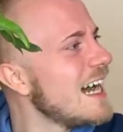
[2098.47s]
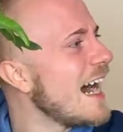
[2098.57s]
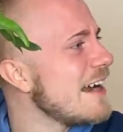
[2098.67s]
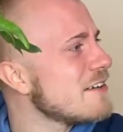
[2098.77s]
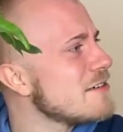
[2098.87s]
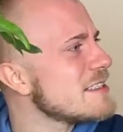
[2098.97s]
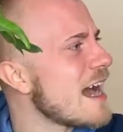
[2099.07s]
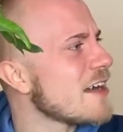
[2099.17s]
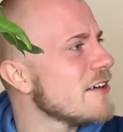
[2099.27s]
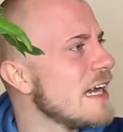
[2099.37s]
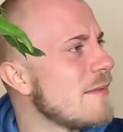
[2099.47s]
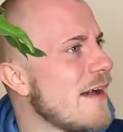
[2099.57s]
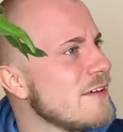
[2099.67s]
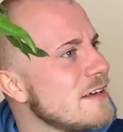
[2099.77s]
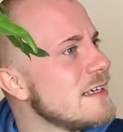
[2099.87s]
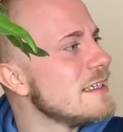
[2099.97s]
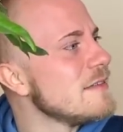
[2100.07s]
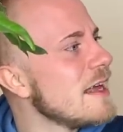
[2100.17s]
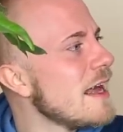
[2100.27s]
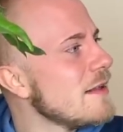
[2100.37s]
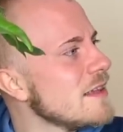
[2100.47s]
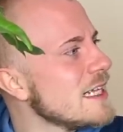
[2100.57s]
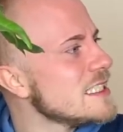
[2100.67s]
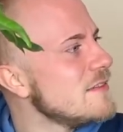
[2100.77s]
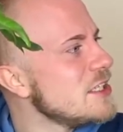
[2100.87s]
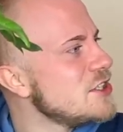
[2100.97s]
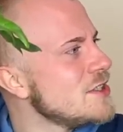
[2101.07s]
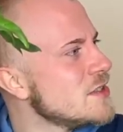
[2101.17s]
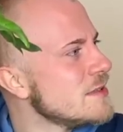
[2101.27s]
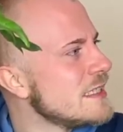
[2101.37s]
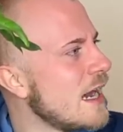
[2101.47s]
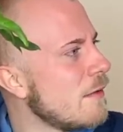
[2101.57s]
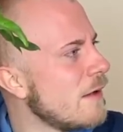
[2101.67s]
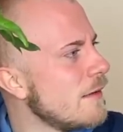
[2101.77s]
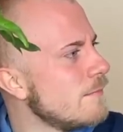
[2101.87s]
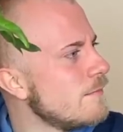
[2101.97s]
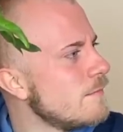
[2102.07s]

I don't know, Zachary, I'm having lots of issues with that one.